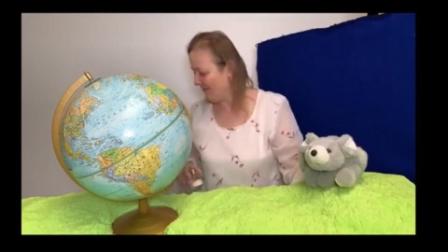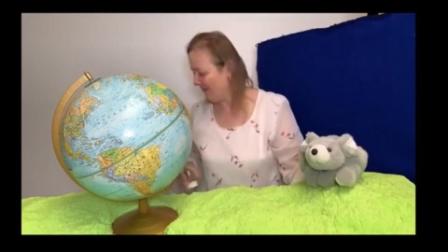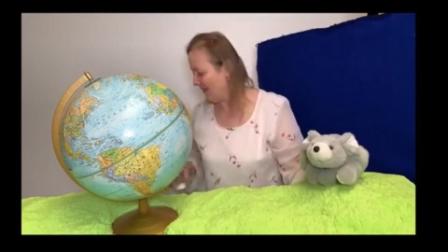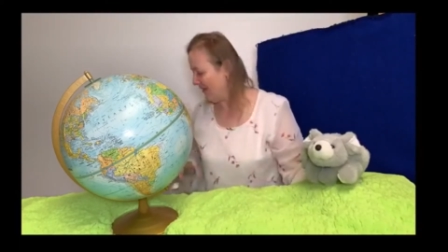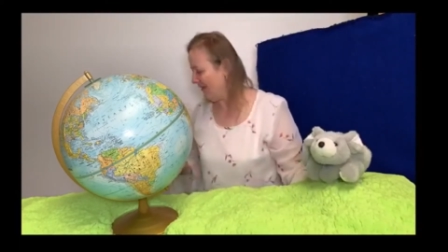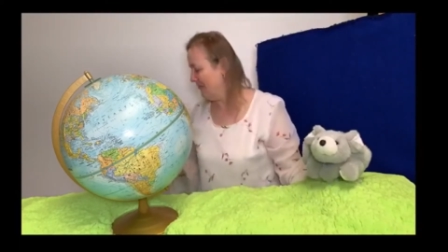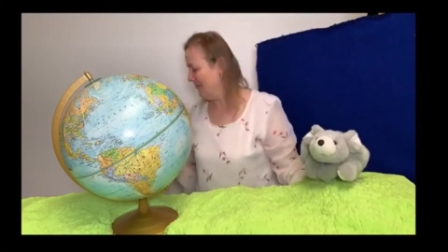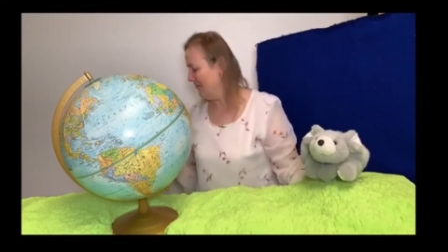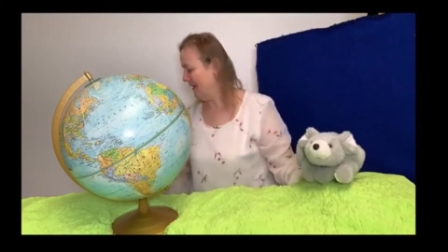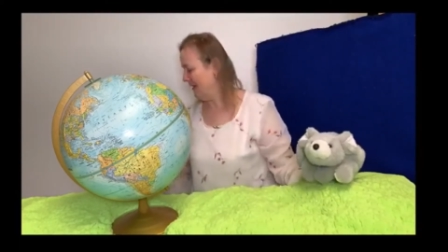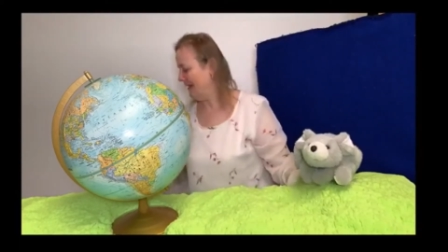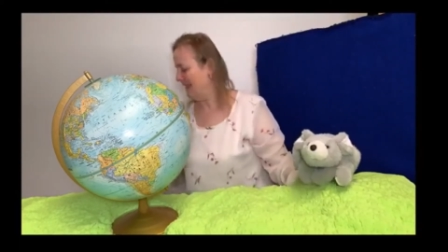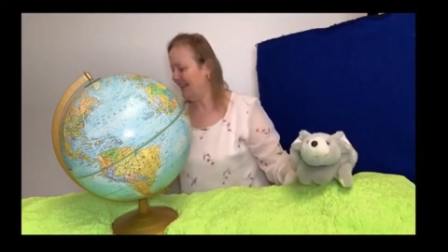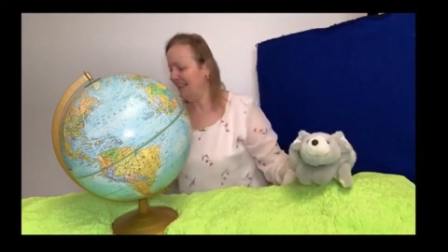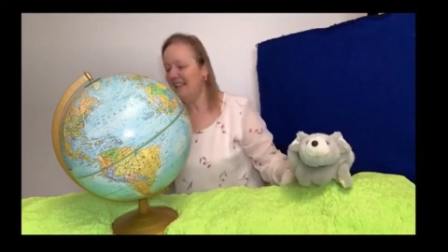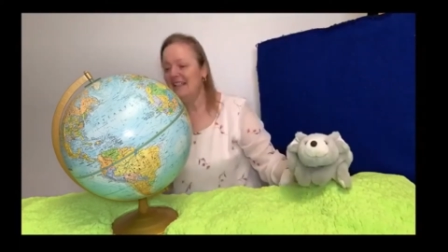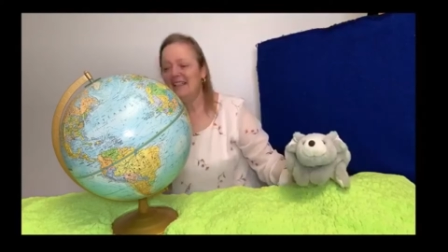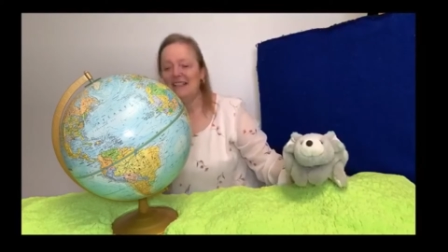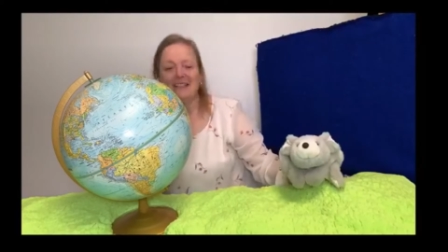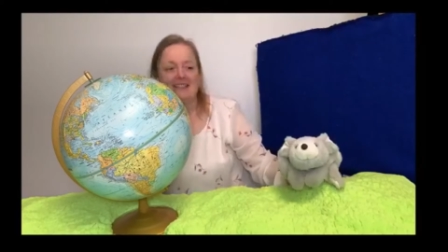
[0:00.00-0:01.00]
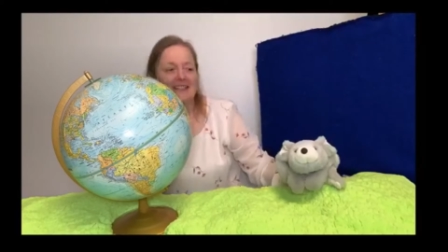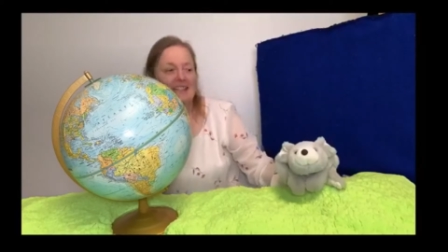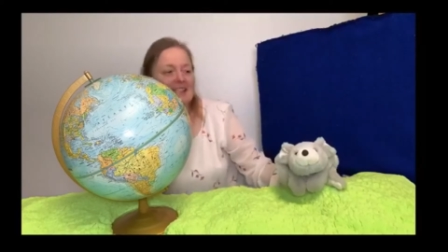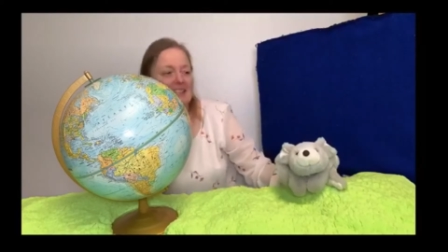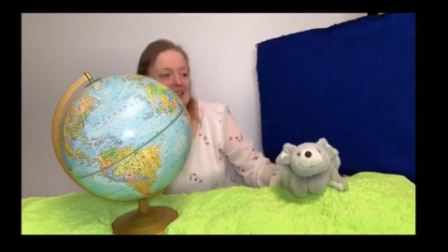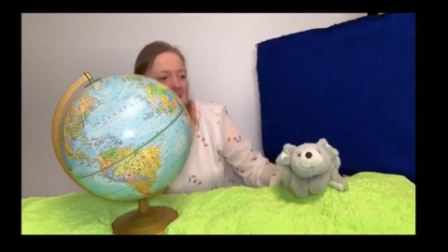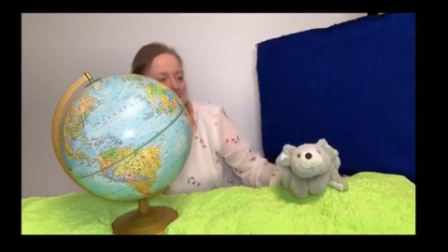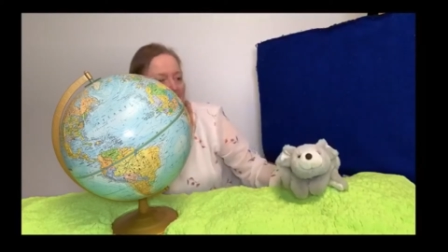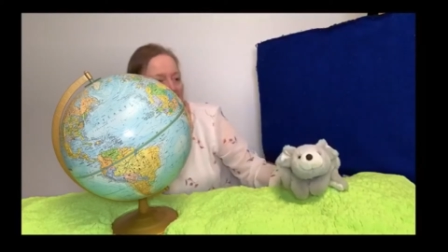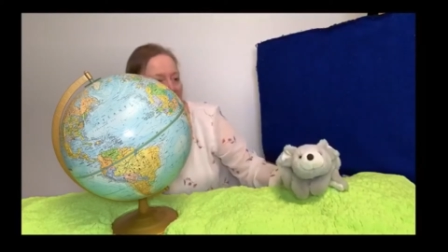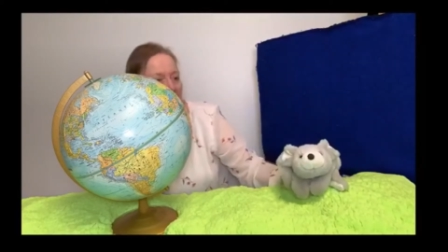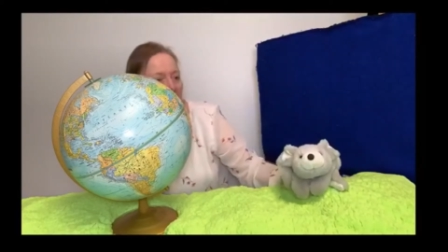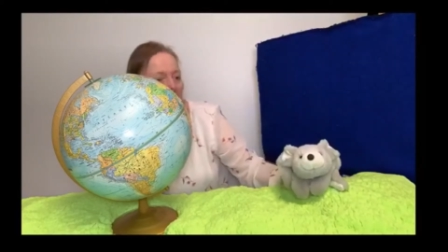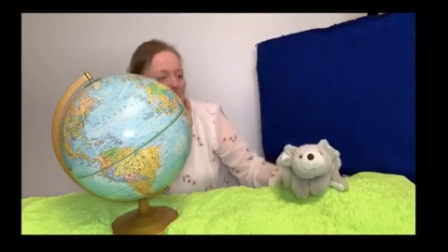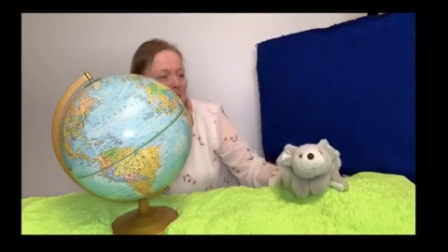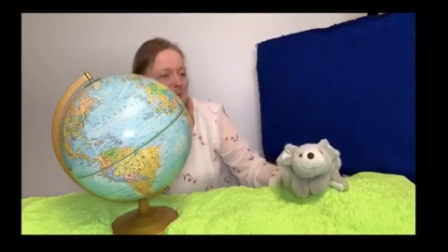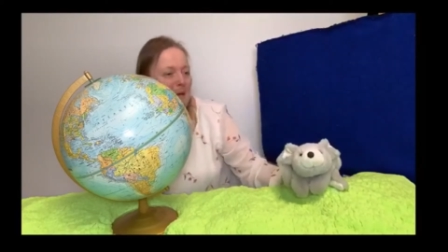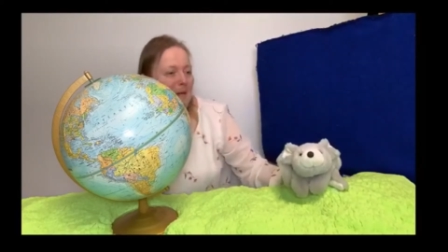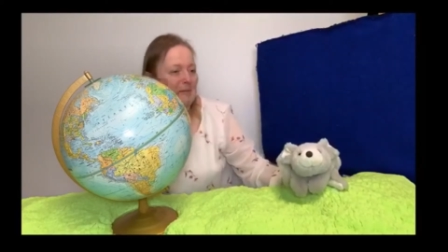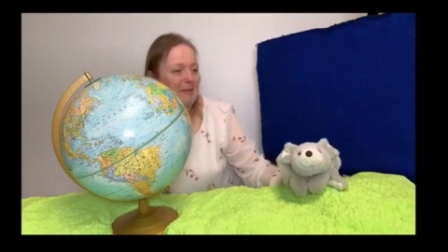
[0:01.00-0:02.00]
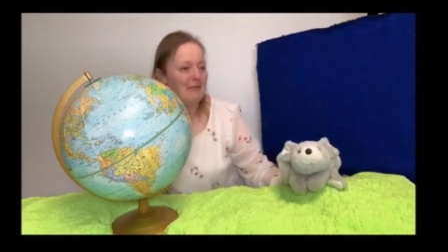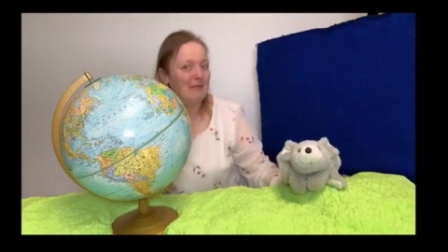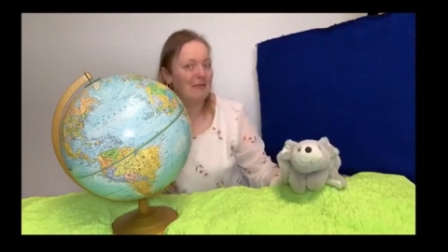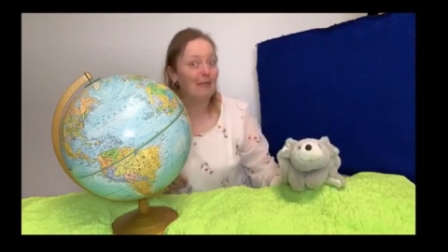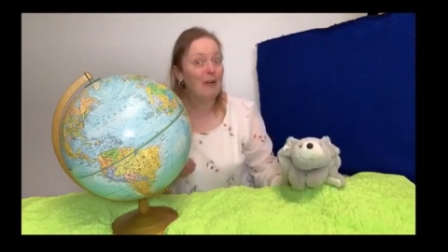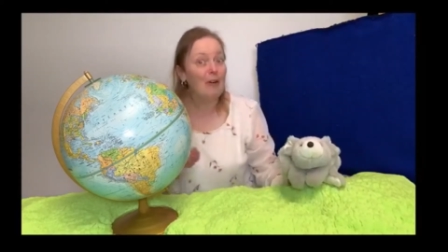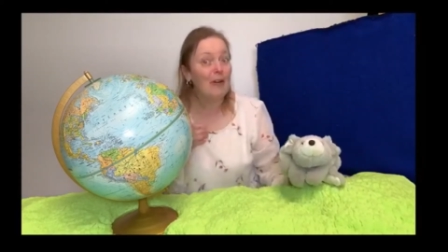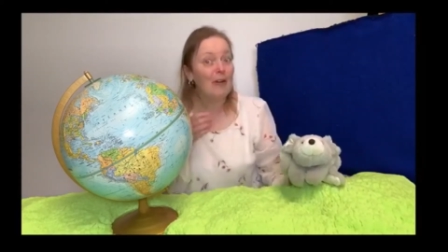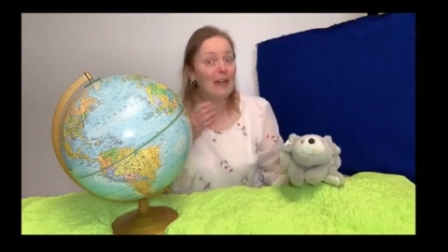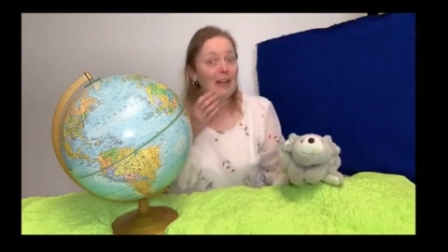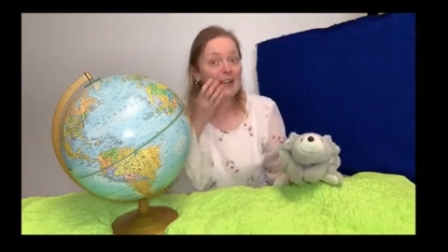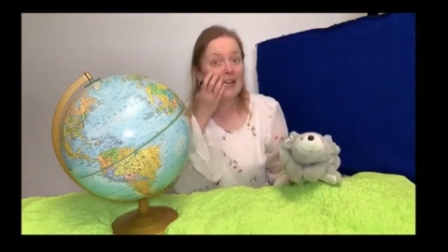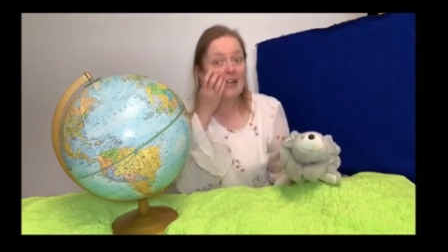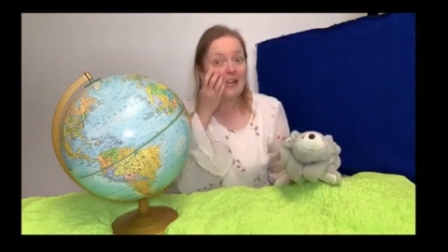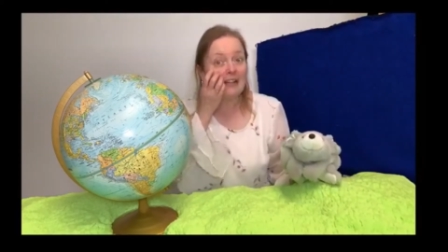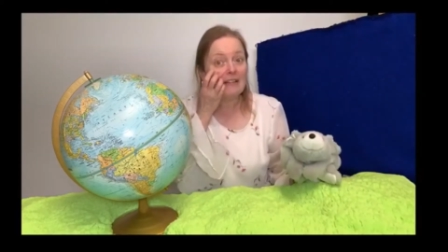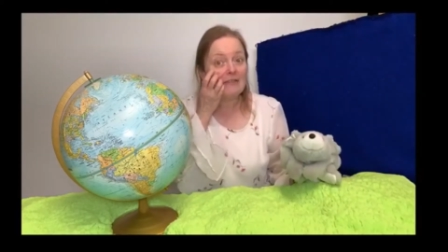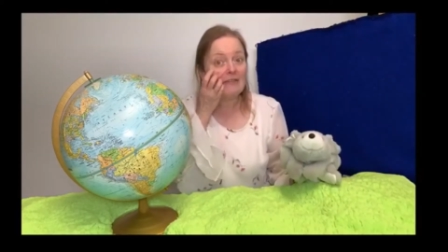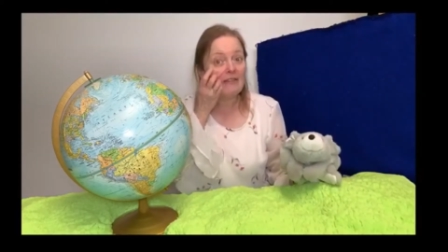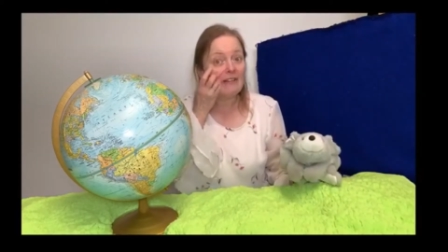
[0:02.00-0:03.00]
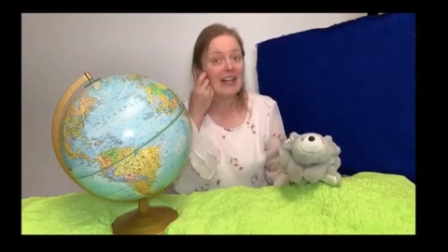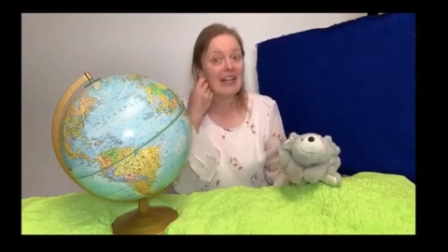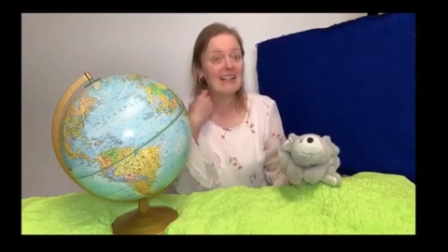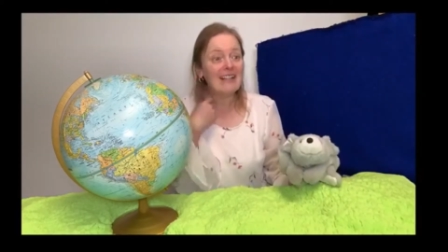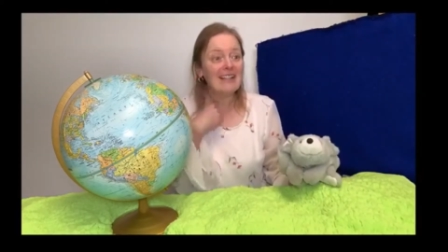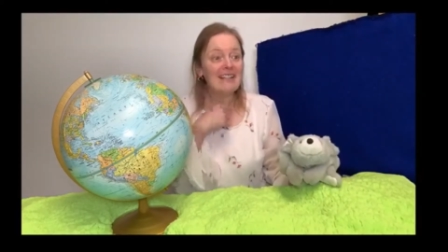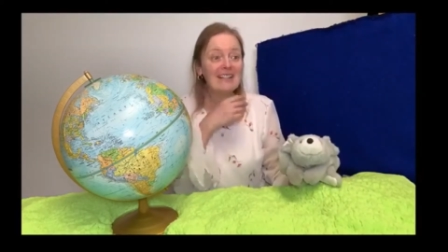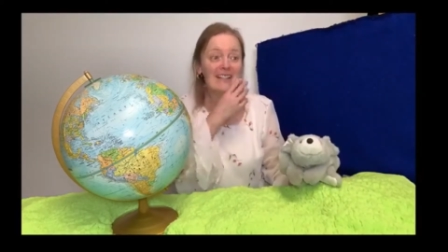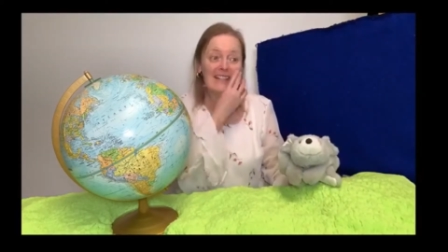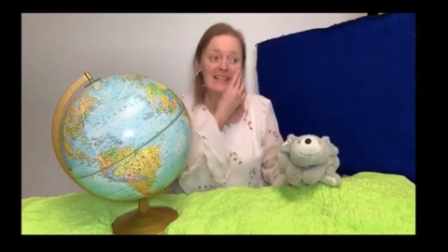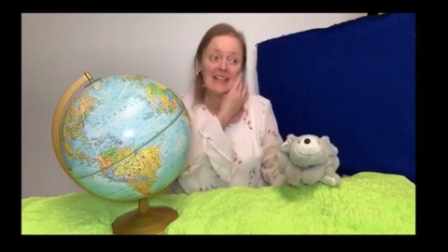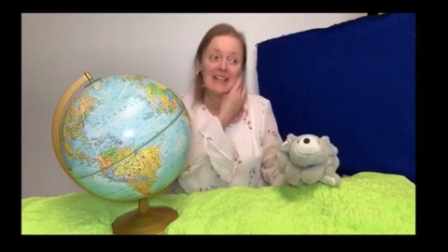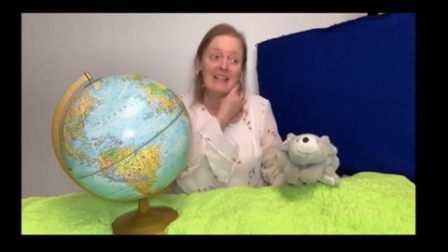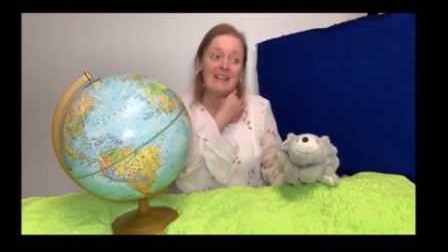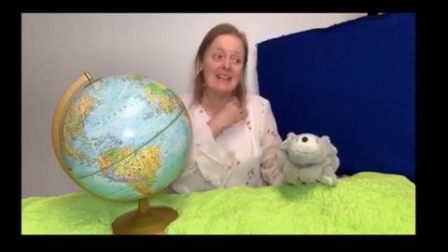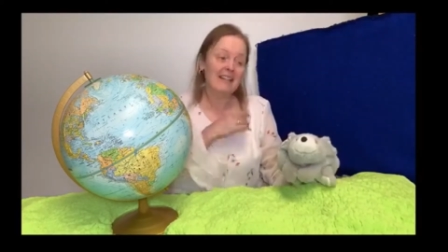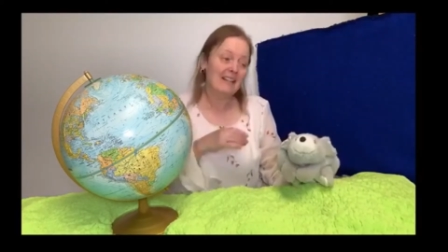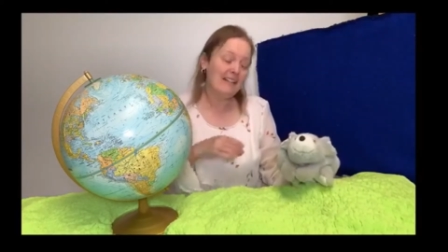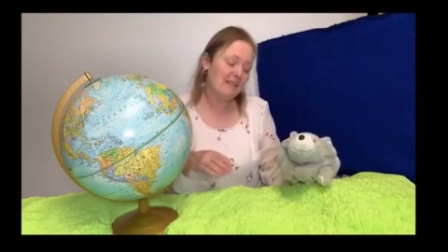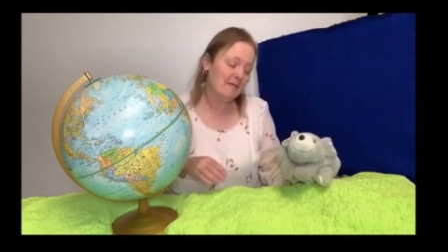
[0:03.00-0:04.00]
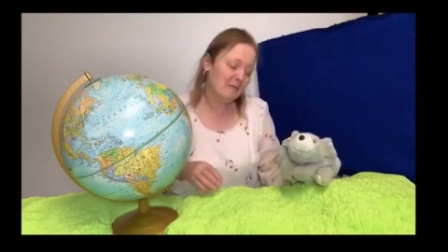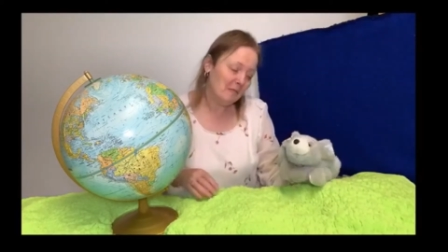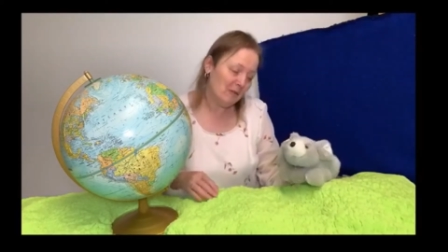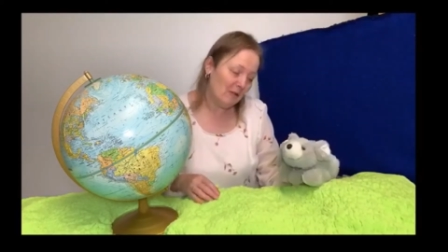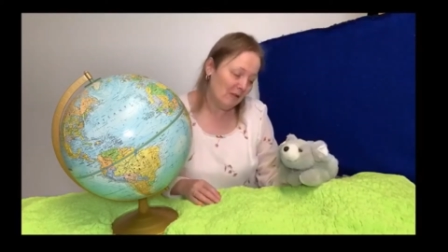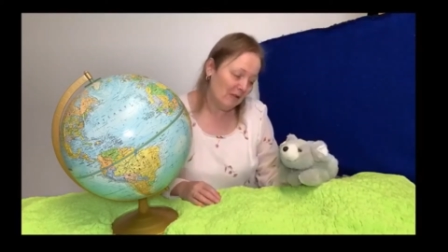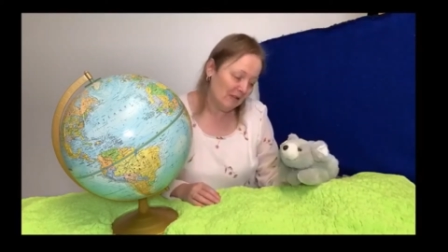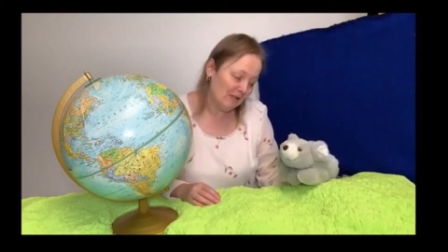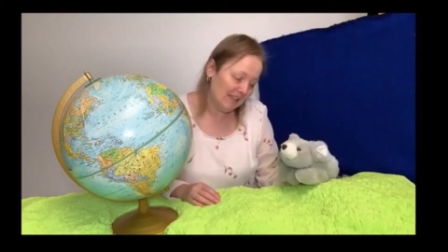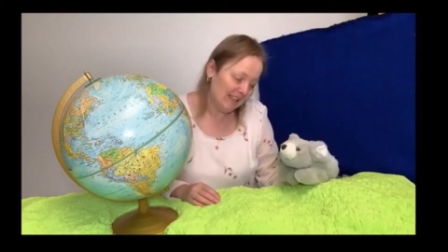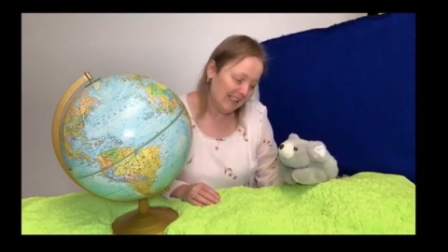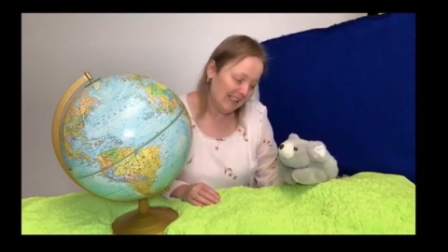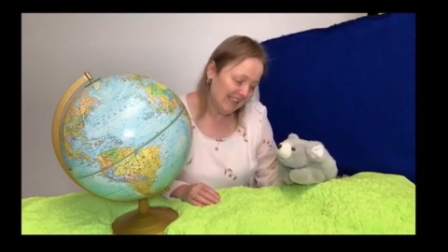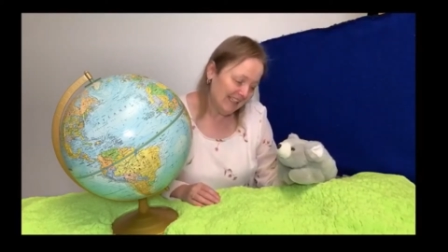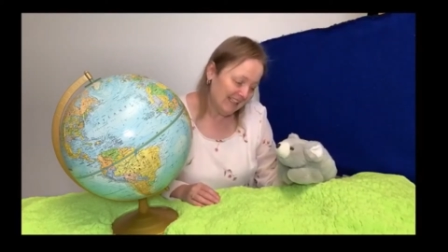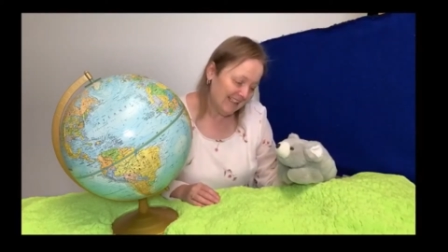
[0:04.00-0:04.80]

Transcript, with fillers: I might need it later. But before that, friends and Molly,